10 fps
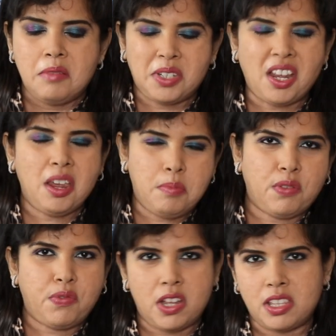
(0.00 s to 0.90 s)
but I
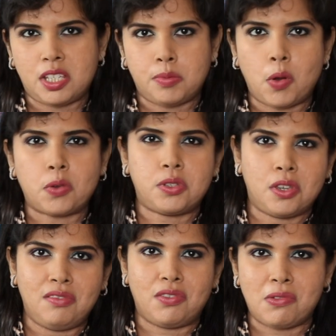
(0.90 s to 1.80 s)
prefer this box.
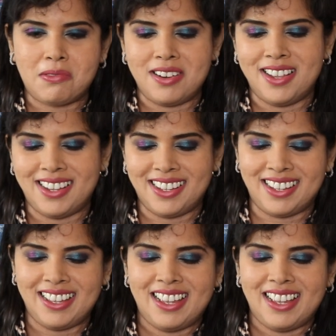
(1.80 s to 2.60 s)
Uh,